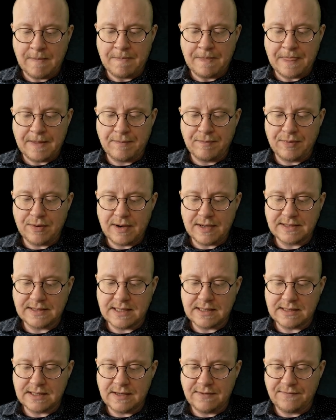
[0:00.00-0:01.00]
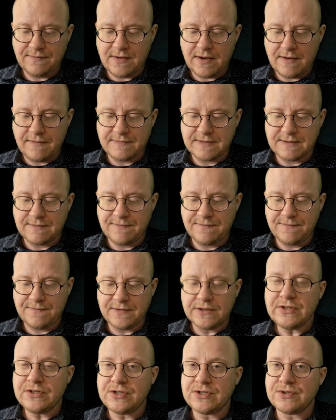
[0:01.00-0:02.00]
The process involves
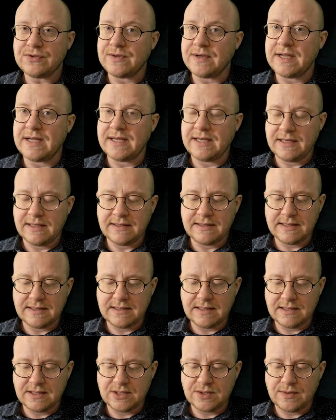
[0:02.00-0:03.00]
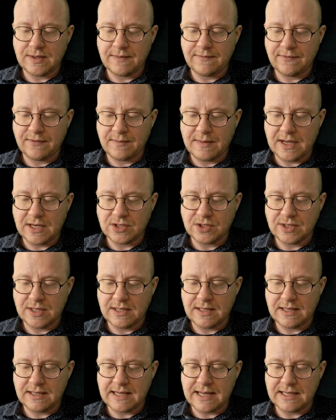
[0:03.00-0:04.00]
filtering the sensory
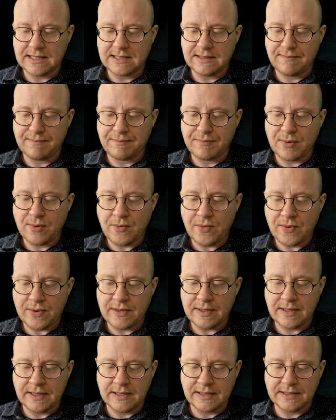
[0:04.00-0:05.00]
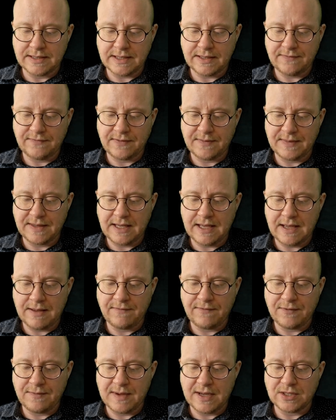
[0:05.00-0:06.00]
information that is important from the
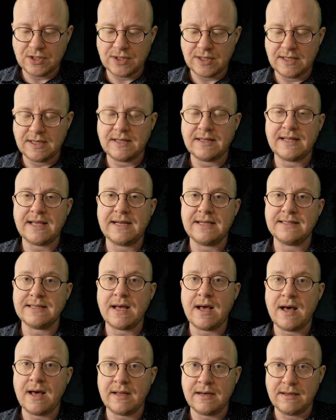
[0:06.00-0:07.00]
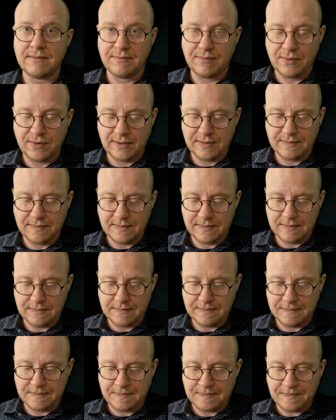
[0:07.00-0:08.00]
information that is unimportant.
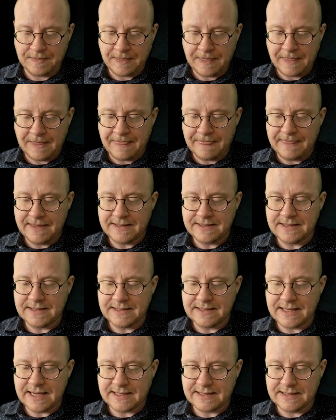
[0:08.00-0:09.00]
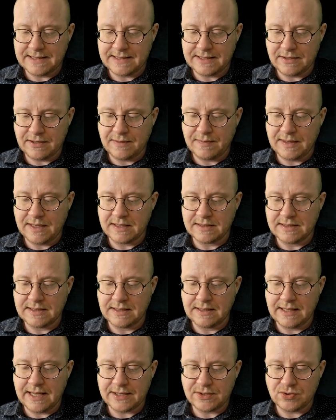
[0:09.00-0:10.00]
This is necessary because the
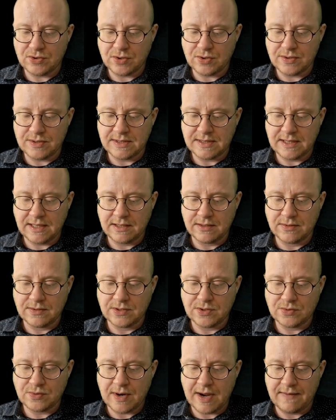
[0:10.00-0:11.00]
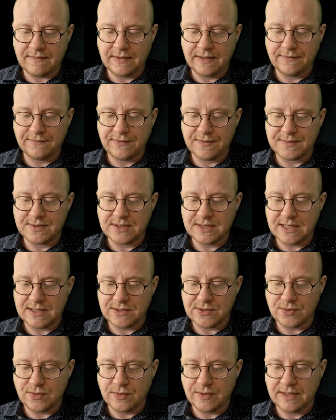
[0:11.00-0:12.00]
electrical signals traveling from
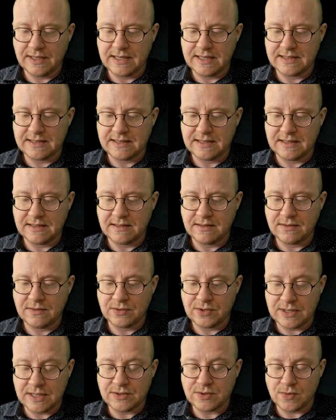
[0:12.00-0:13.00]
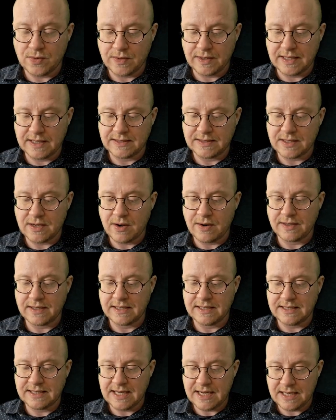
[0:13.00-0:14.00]
sense organs are
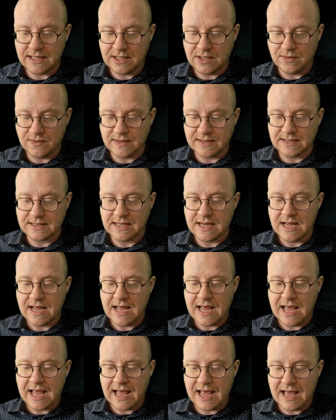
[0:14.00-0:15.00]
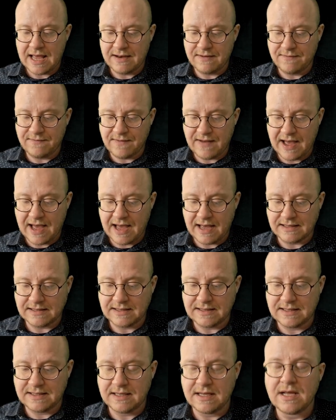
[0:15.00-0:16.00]
continuous and
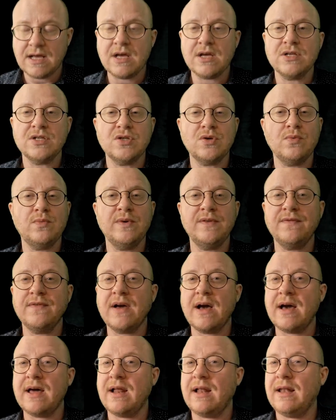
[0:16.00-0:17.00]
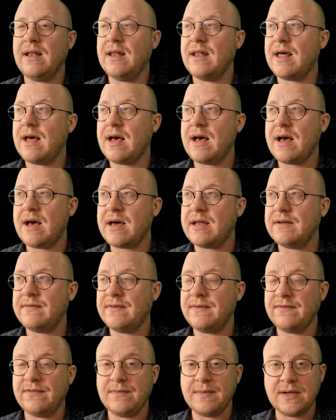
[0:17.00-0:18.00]
vast. So we've got a lot of
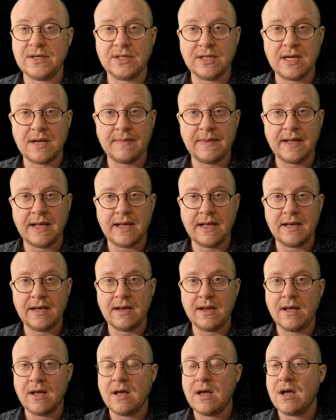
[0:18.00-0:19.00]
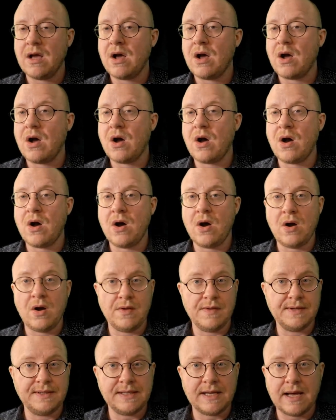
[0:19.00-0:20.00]
information coming in
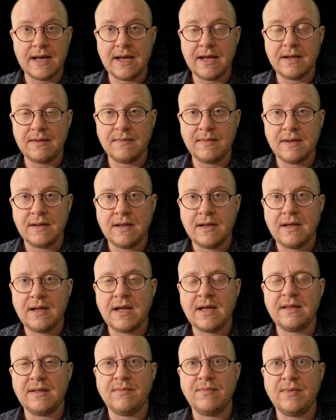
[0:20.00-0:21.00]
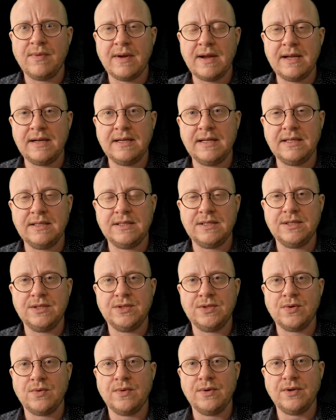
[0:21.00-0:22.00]
all the time, and the brain needs to
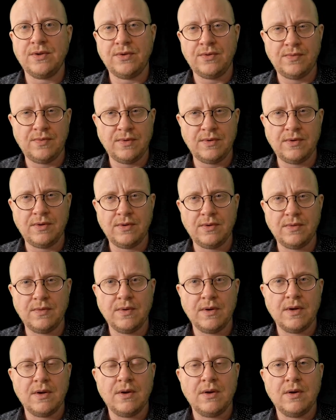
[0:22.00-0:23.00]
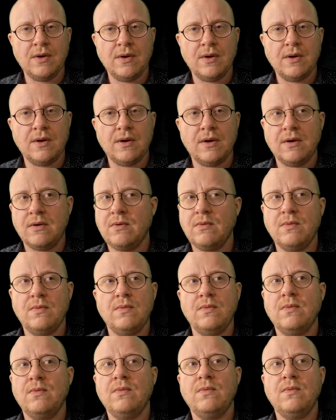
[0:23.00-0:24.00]
sort through
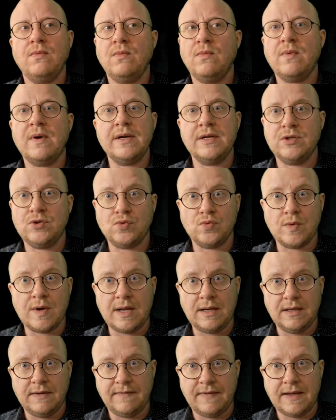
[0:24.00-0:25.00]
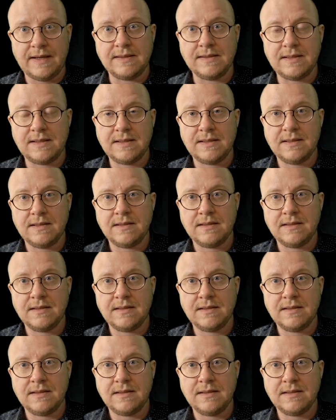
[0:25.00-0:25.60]
what is relevant